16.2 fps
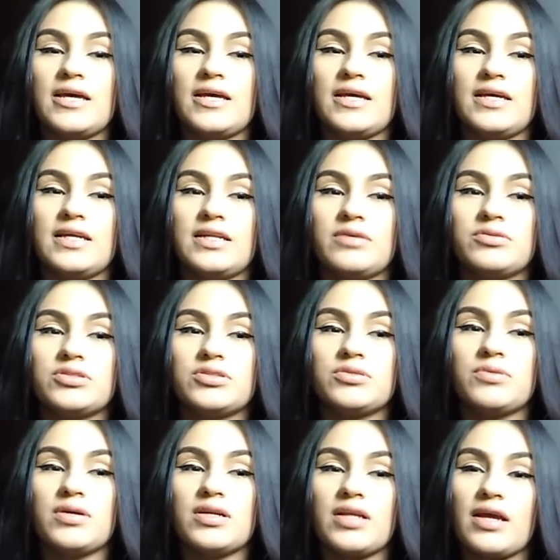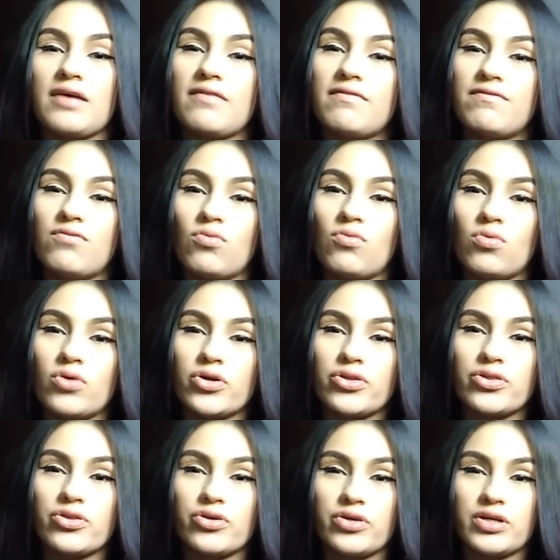And it was around like
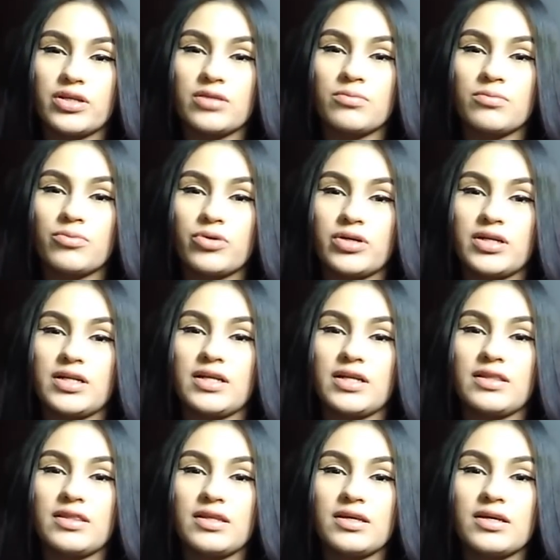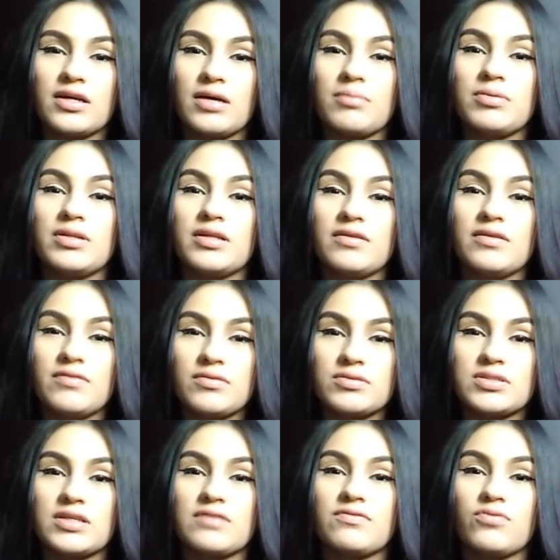4:30 in the morning, I believe it
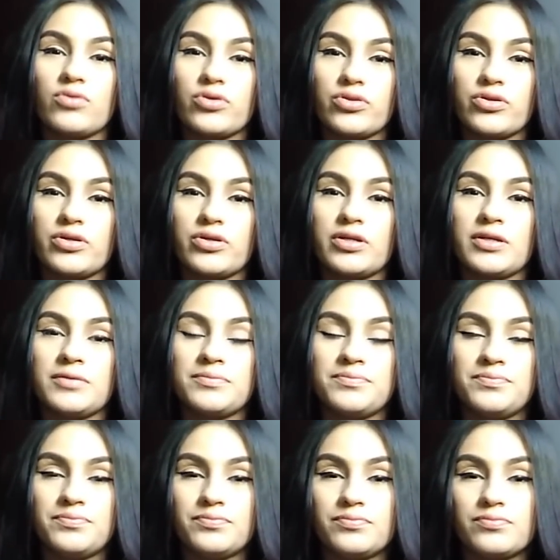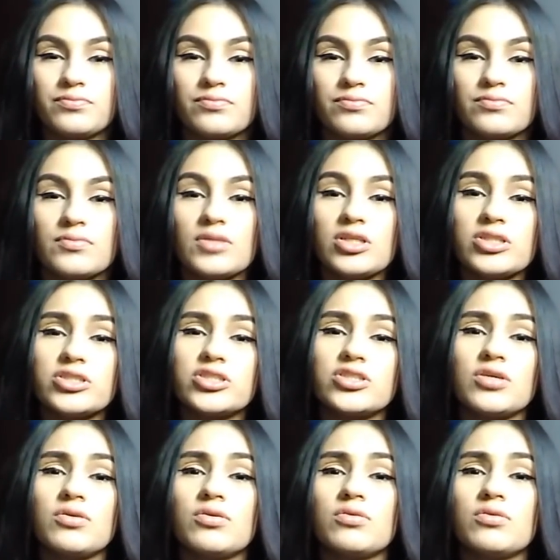was like 4:30.
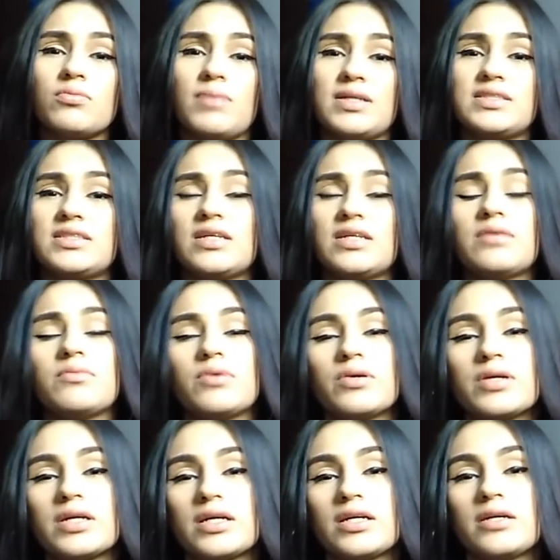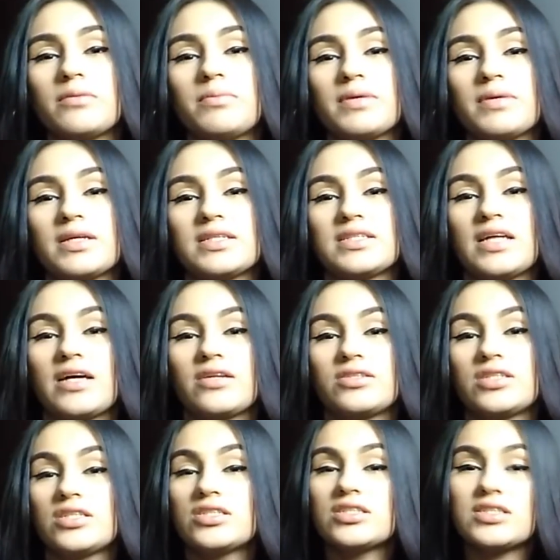So my son woke up because I had
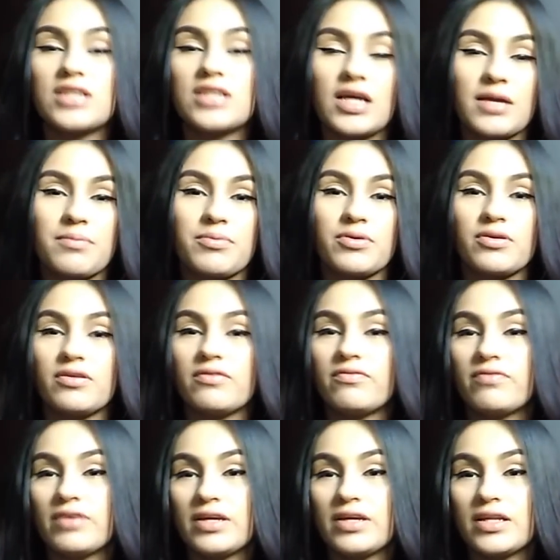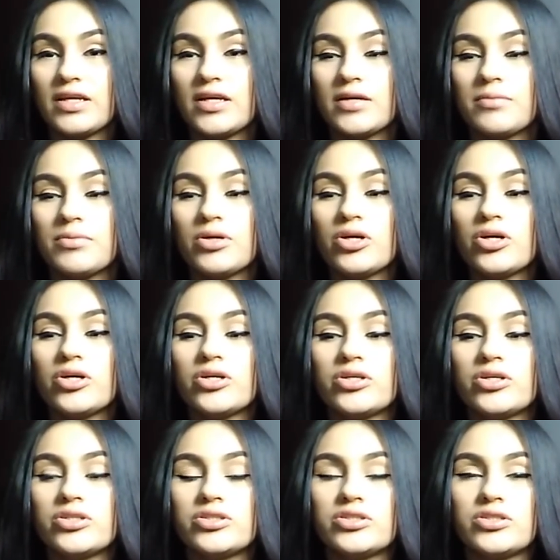to change his diaper and feed him.
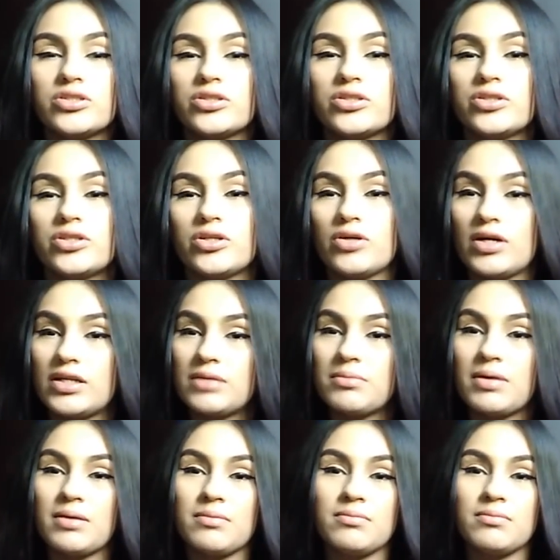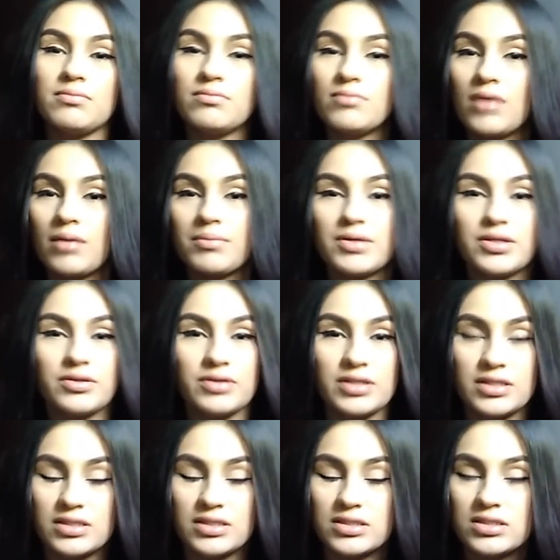So, I did my mommy
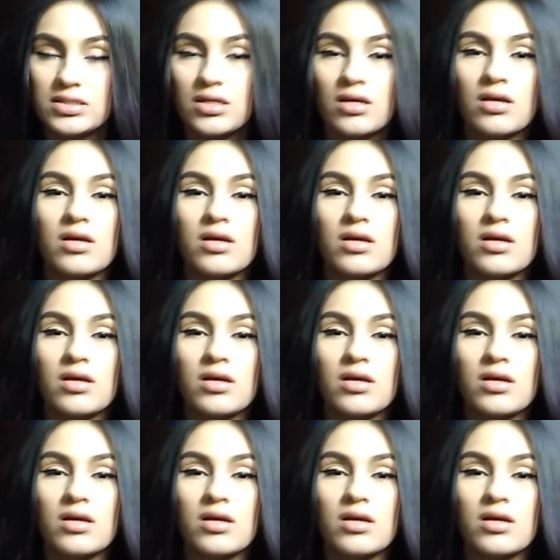duties.